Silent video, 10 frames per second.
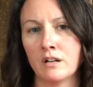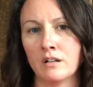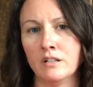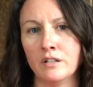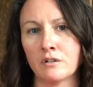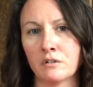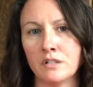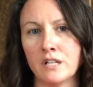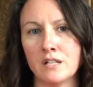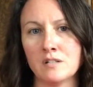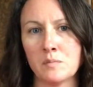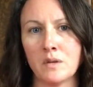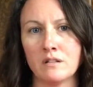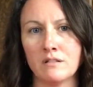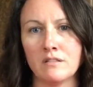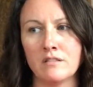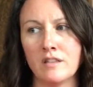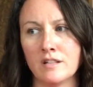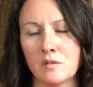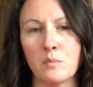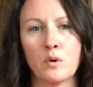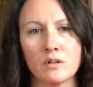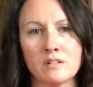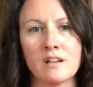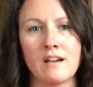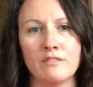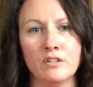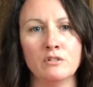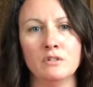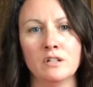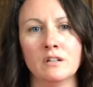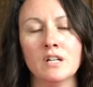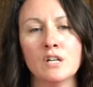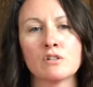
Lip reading: in the early days, but it's important to have a union